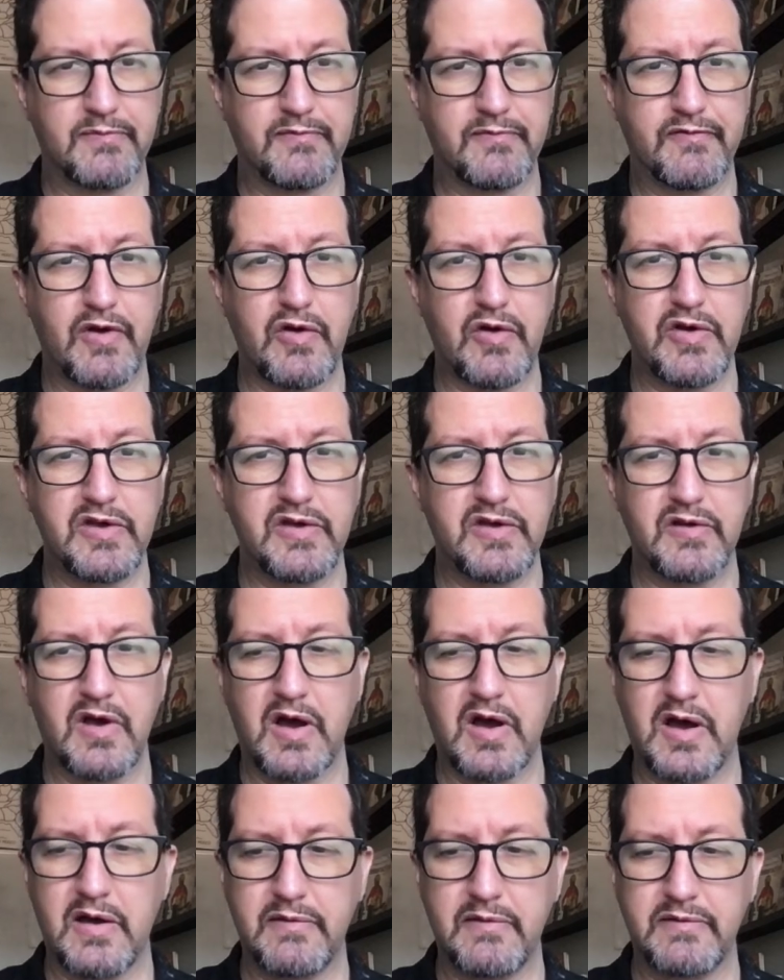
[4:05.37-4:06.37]
Very
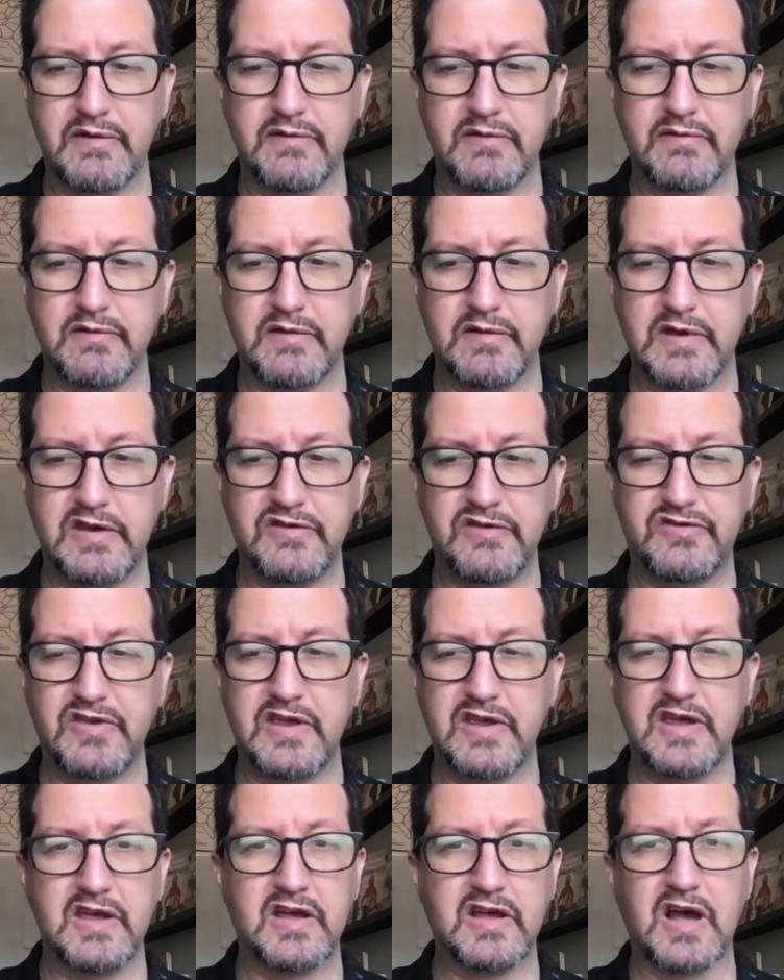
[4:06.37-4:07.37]

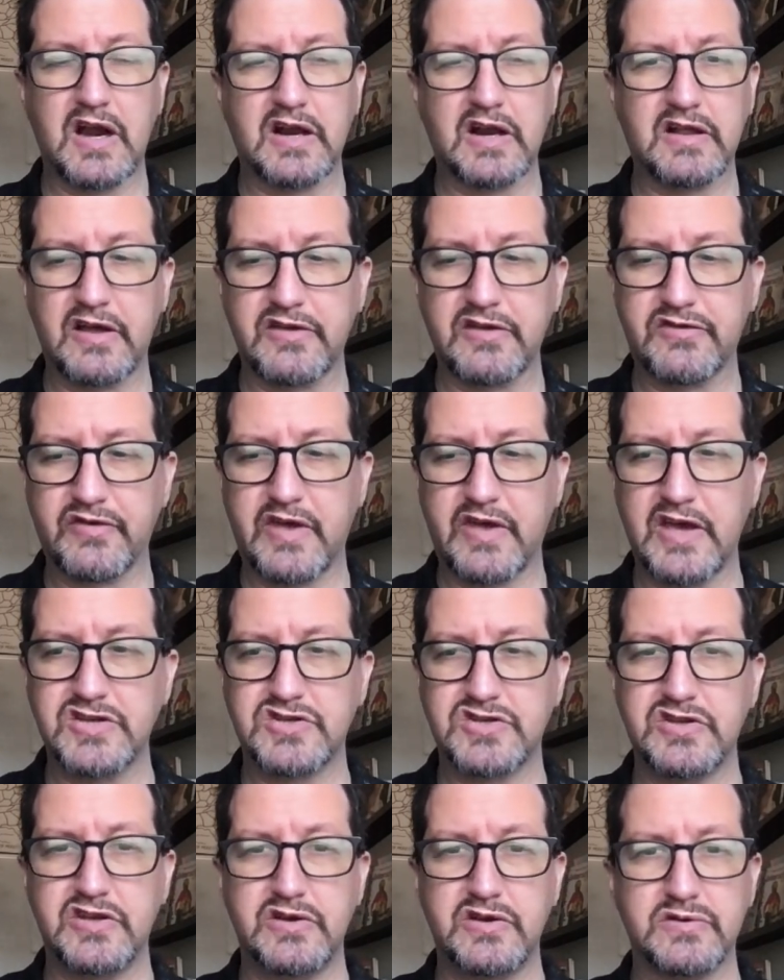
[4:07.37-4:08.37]
easy kind of
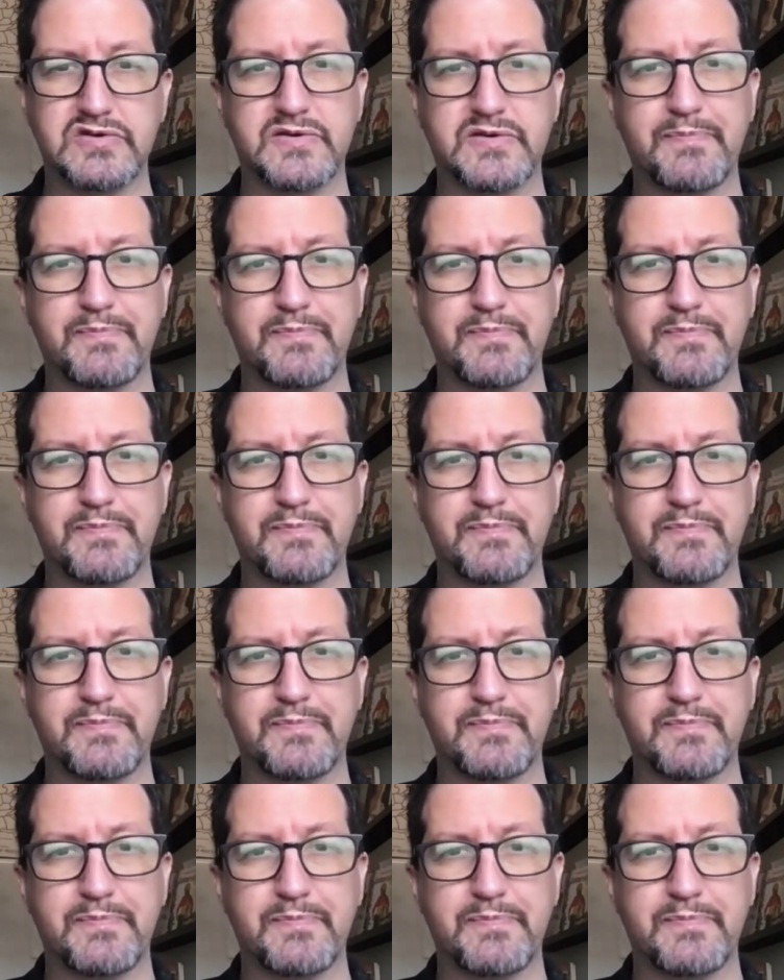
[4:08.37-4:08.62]
classification to use.